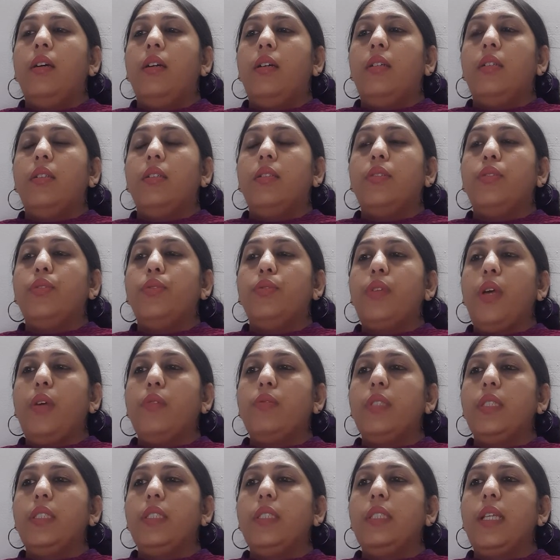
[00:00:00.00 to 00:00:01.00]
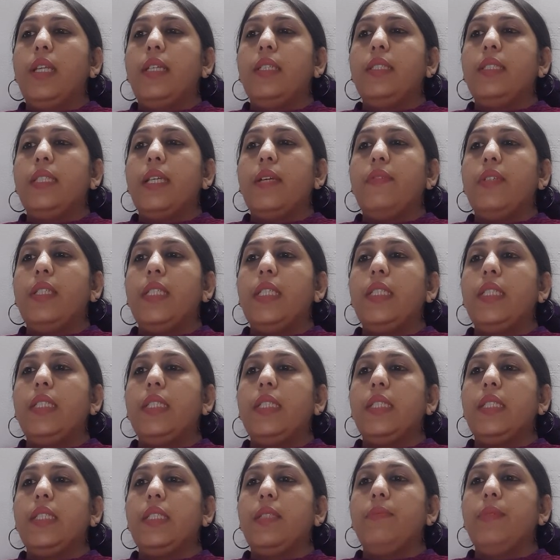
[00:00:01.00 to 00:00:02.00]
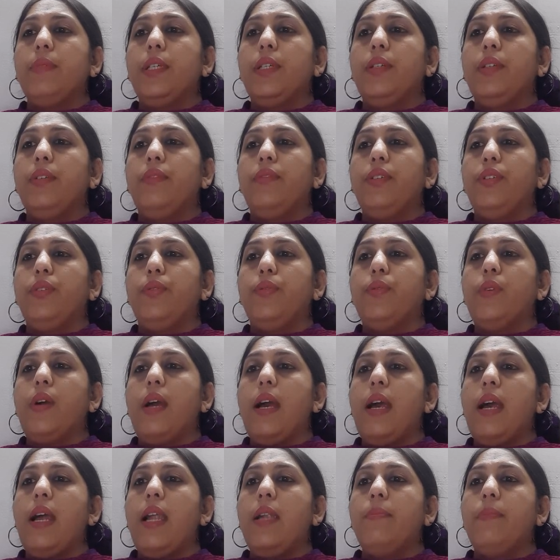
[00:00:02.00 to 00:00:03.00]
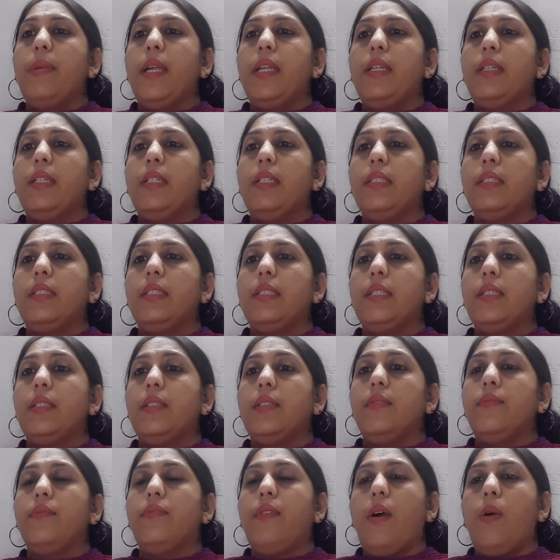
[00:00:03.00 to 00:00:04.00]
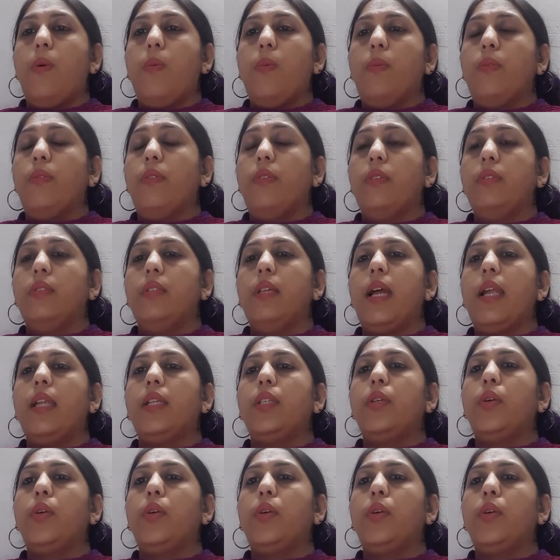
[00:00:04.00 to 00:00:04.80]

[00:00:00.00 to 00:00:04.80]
A 2017 systemic review and meta-analysis found that